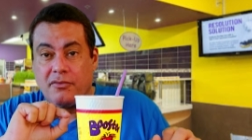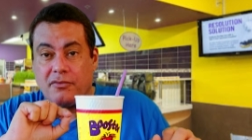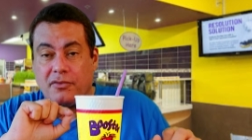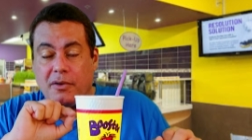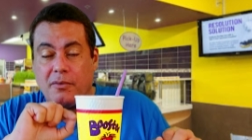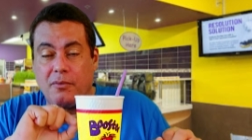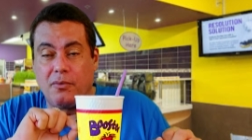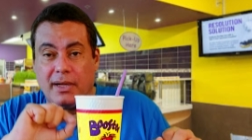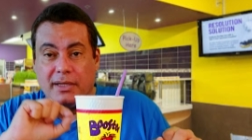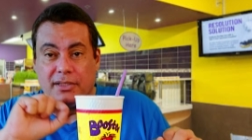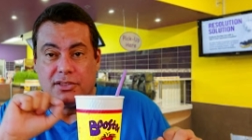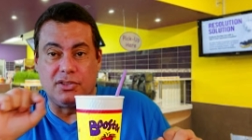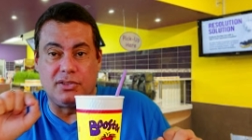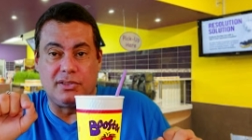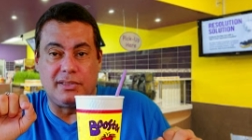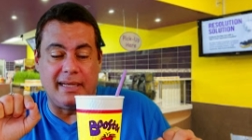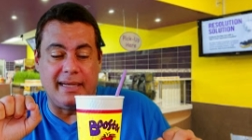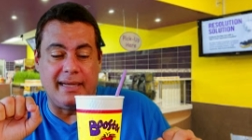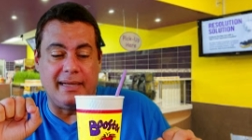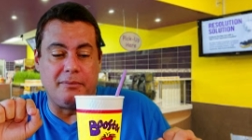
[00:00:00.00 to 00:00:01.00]
from one
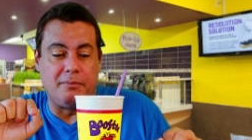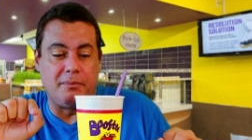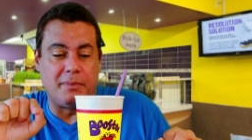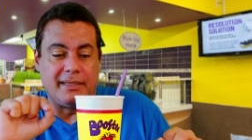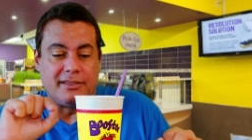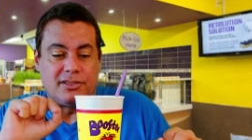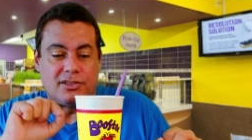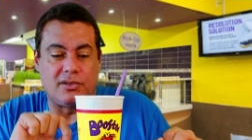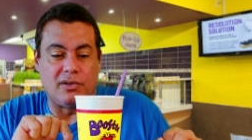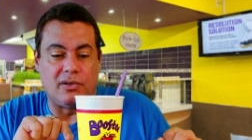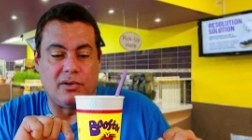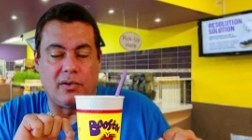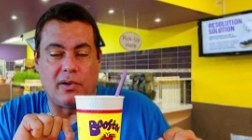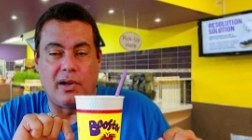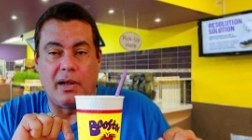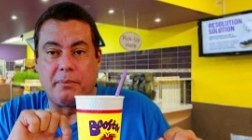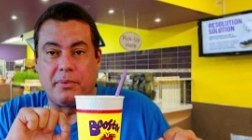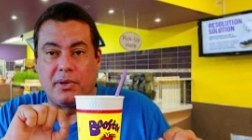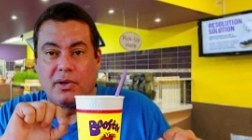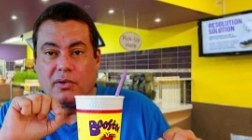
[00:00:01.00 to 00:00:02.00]
to ten. My score,
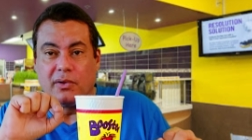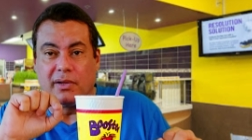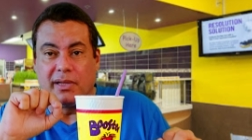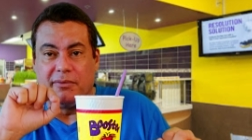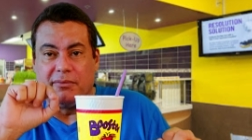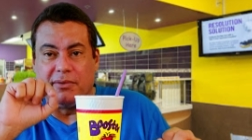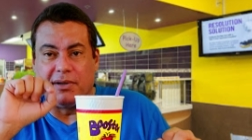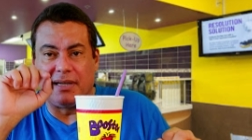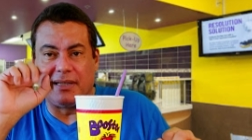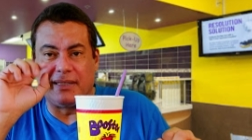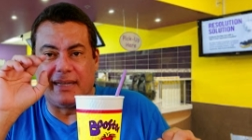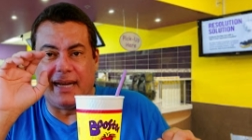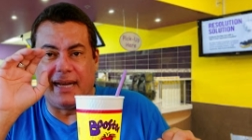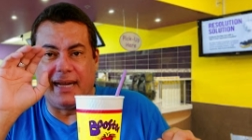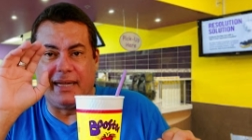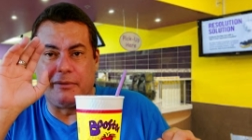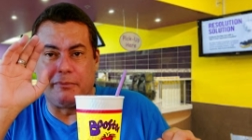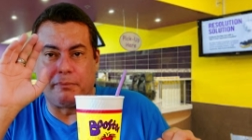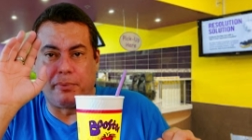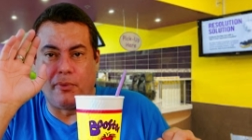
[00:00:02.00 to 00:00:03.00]
I'm gonna give it a
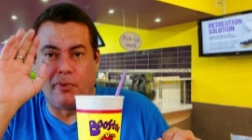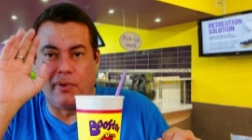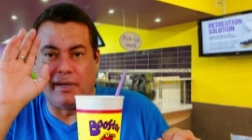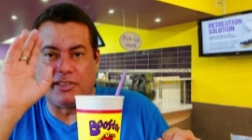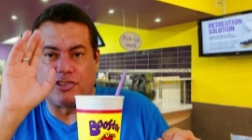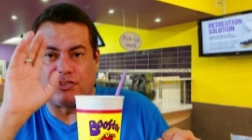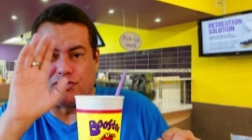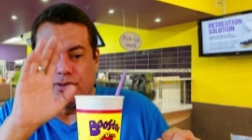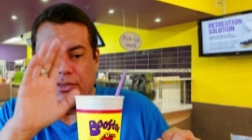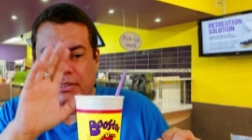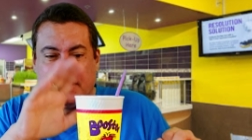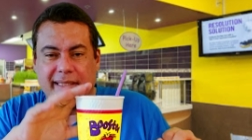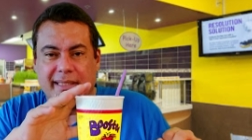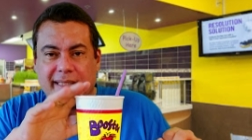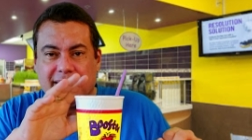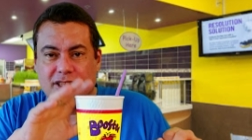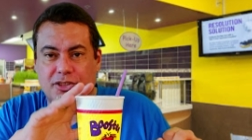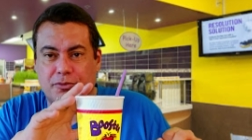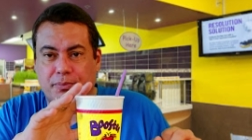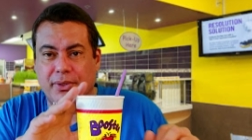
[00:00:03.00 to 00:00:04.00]
nine point
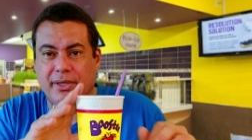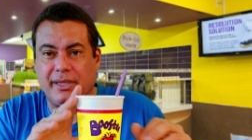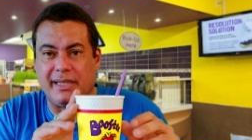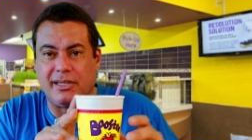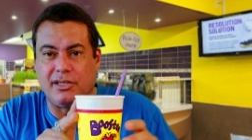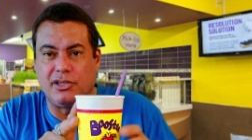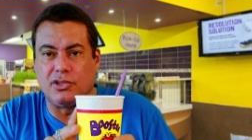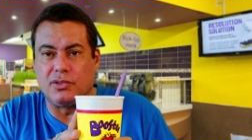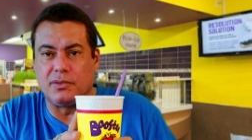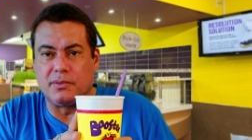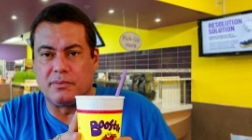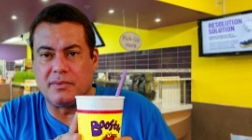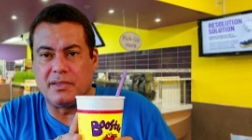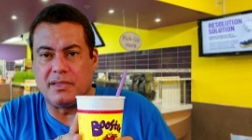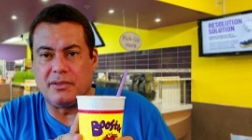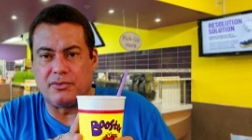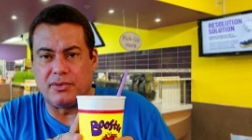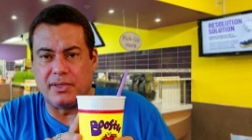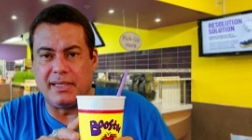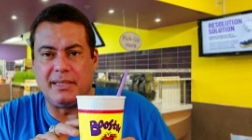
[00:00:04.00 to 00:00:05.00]
three. It's pretty good.
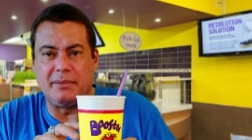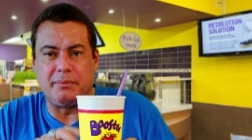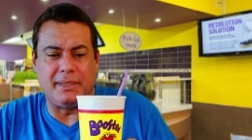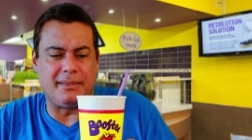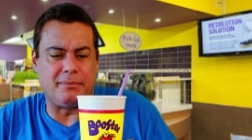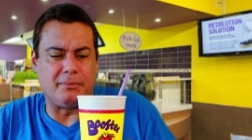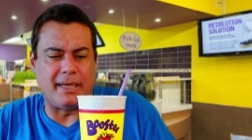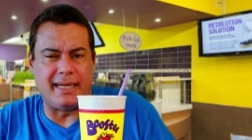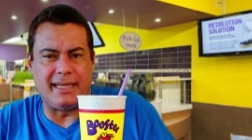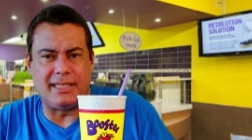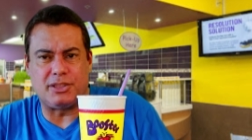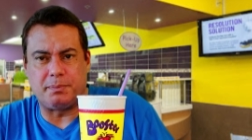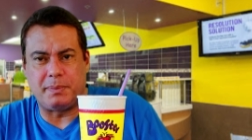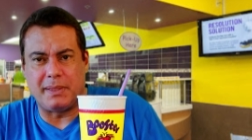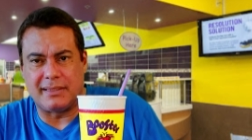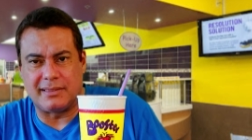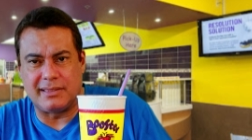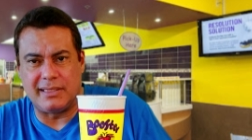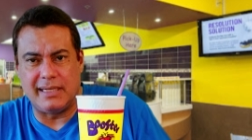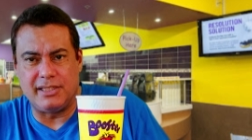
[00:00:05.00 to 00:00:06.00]
It really met my
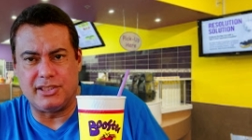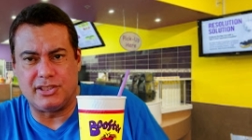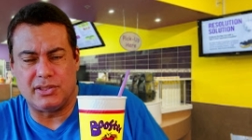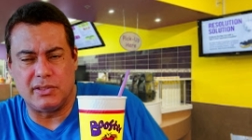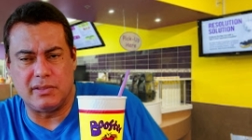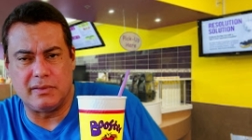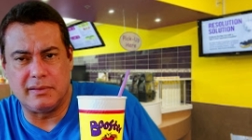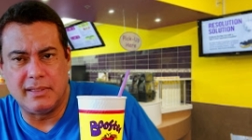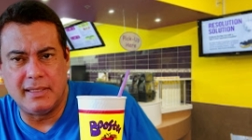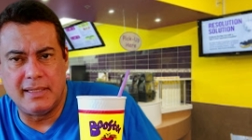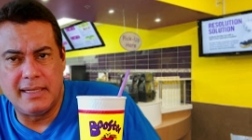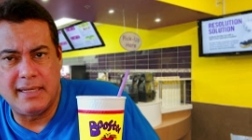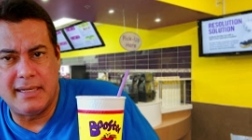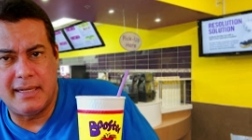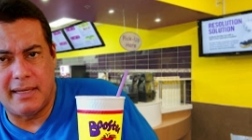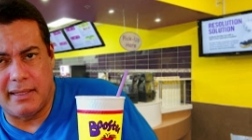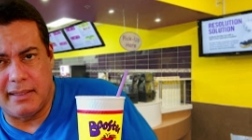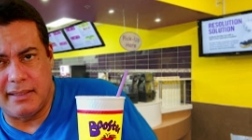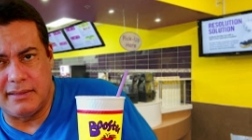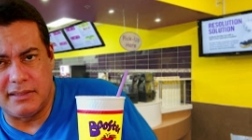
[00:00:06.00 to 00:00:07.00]
expectation,
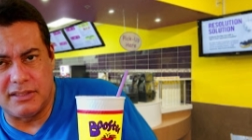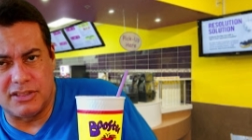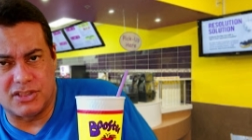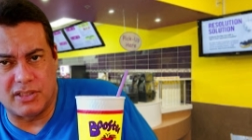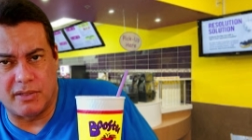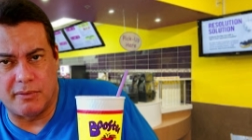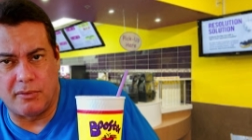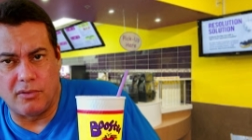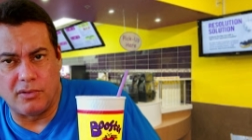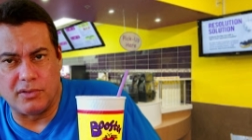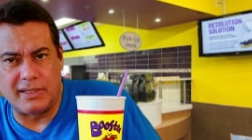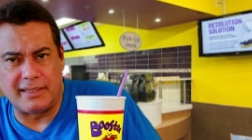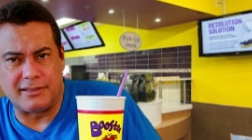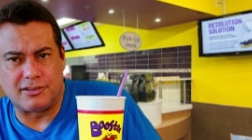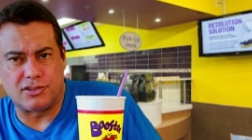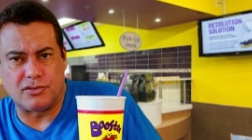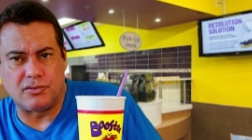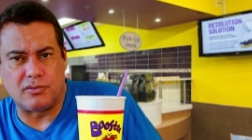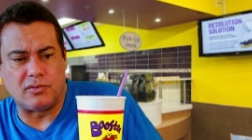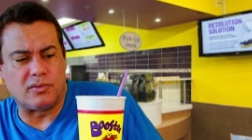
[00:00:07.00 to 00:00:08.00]
and it deserves all that
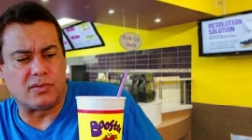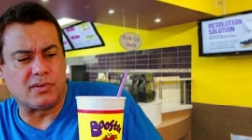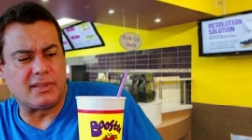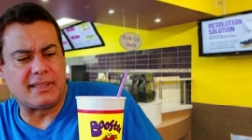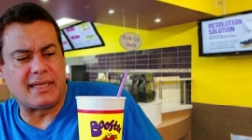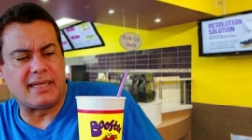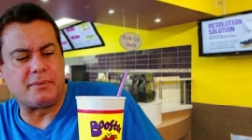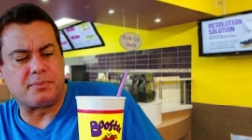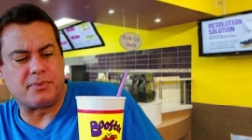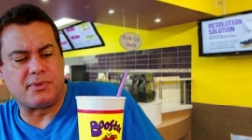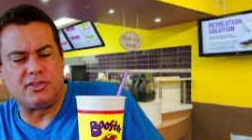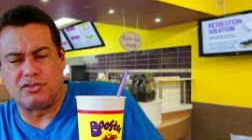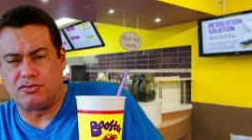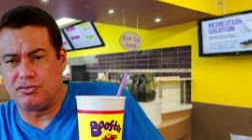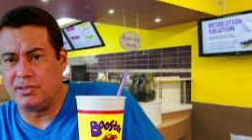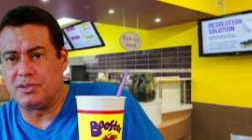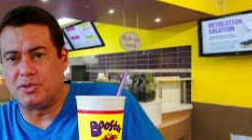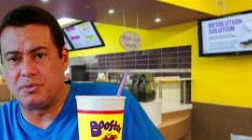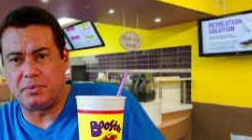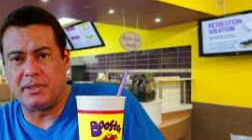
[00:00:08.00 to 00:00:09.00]
score. The nine point
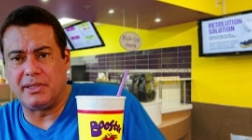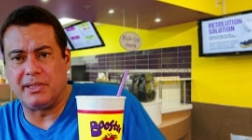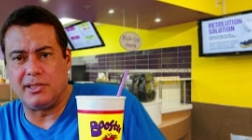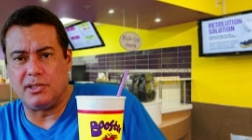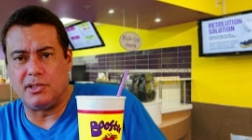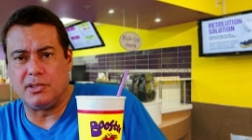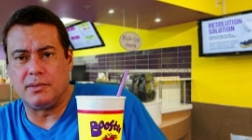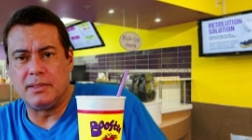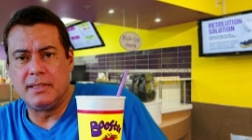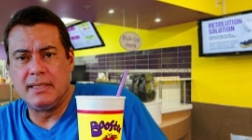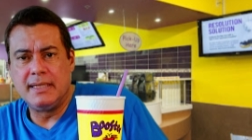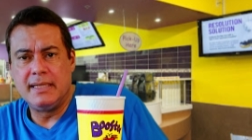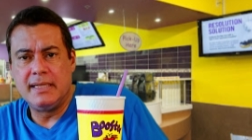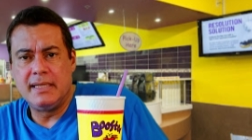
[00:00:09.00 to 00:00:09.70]
three is pretty good.